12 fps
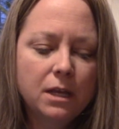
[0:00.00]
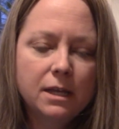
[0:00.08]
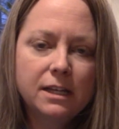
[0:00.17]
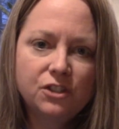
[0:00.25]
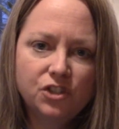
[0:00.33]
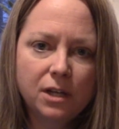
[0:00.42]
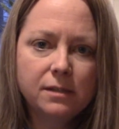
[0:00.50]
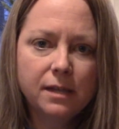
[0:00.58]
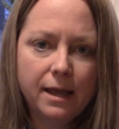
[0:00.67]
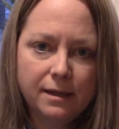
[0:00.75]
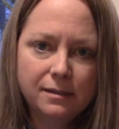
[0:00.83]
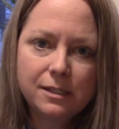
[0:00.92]
"It just
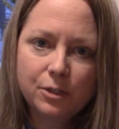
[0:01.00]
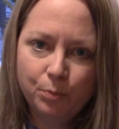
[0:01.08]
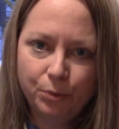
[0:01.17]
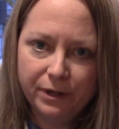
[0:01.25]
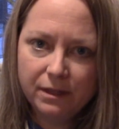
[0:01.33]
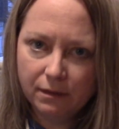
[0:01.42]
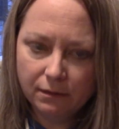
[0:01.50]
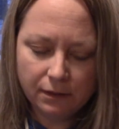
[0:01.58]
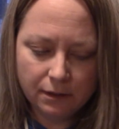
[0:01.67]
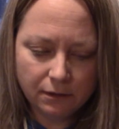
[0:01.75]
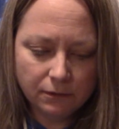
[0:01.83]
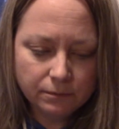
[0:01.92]
has to breathe a
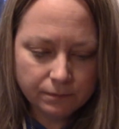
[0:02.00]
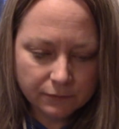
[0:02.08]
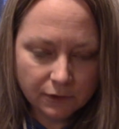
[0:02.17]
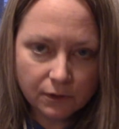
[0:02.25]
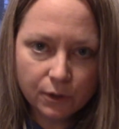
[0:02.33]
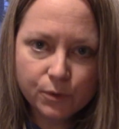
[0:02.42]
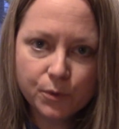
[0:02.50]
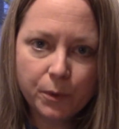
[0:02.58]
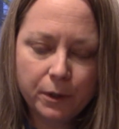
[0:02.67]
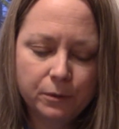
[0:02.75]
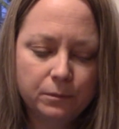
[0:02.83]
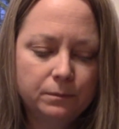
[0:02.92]
little," close
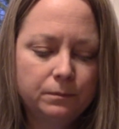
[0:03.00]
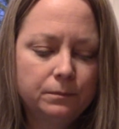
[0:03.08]
quote.